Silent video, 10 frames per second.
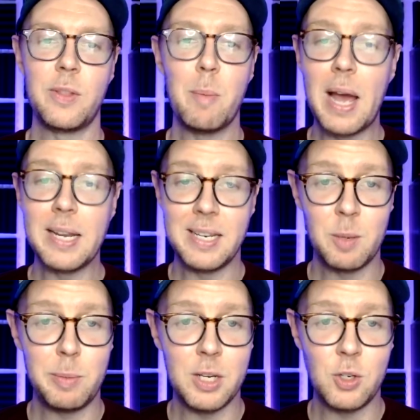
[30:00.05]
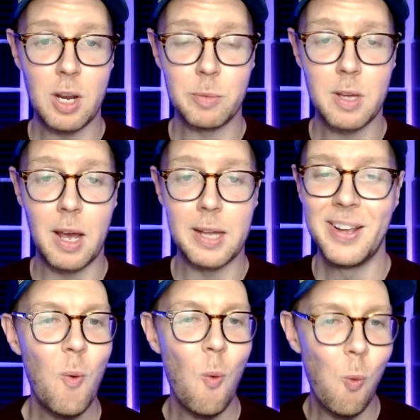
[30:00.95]
There might need to be a jump cut.
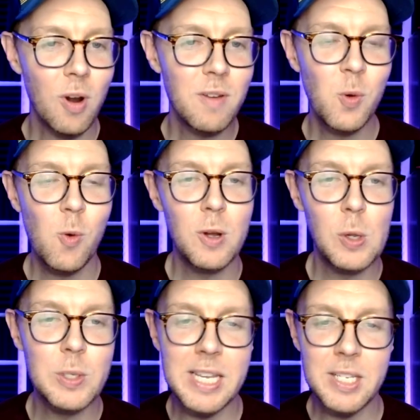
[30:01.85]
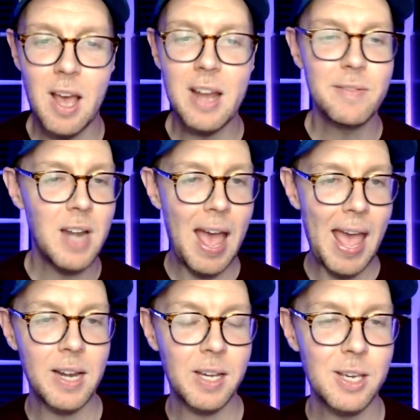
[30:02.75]
One of the worlds is kind of an
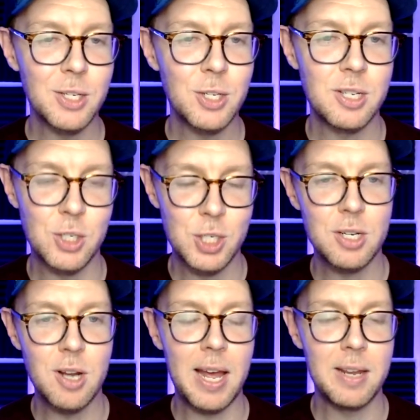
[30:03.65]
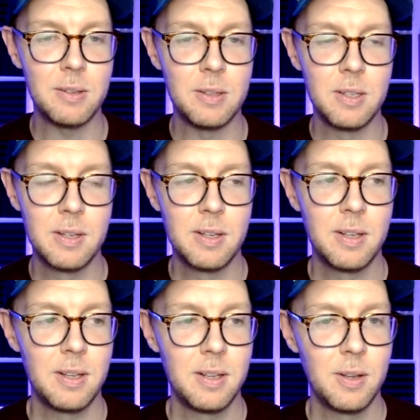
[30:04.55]
anarchist style
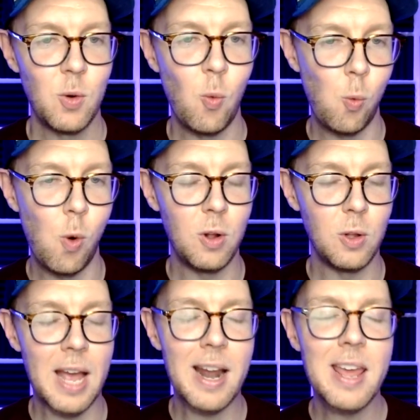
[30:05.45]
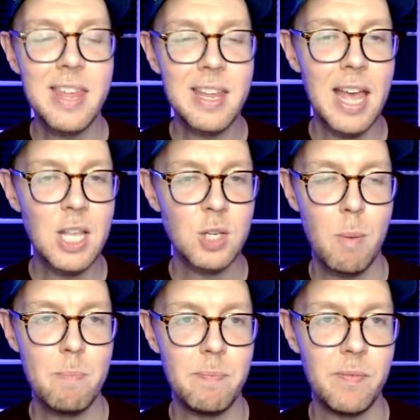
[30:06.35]
world, and I think that's
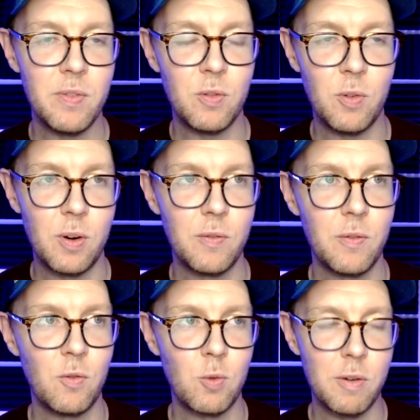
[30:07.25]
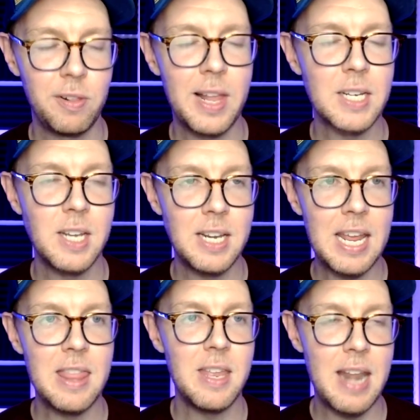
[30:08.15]
reflected
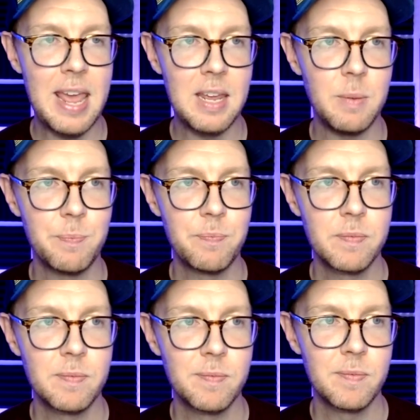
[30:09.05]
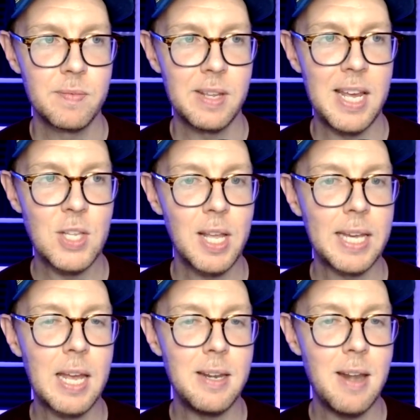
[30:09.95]
in the name. It's
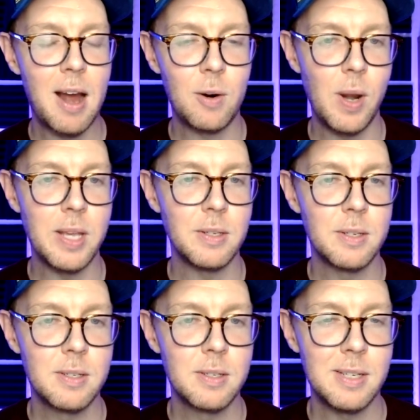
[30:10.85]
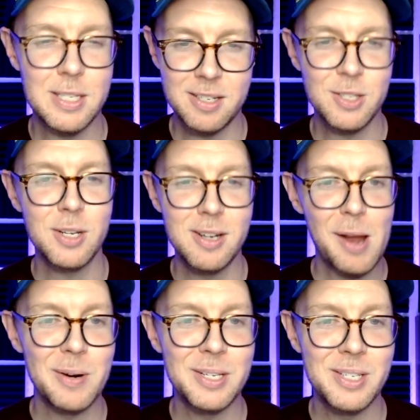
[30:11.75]
like Anares. Is it? Does
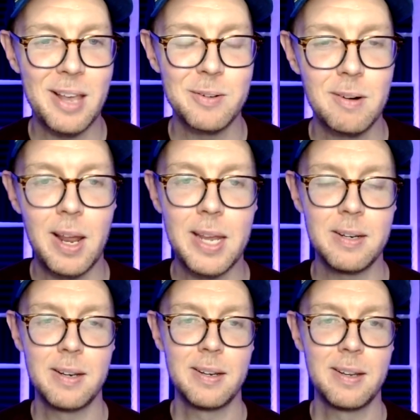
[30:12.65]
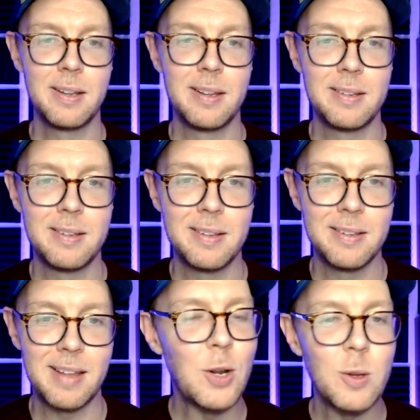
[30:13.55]
Anares sound right?
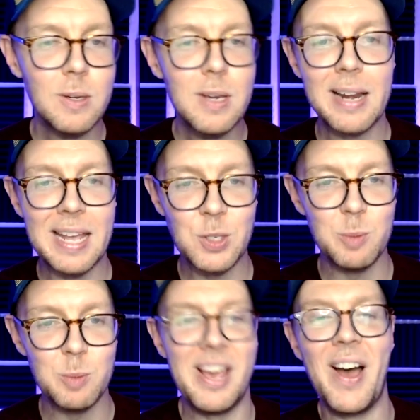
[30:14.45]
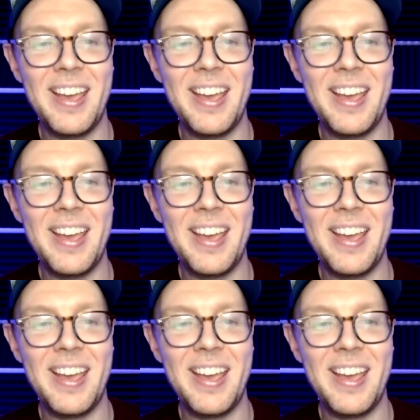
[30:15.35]
I know you can't answer me.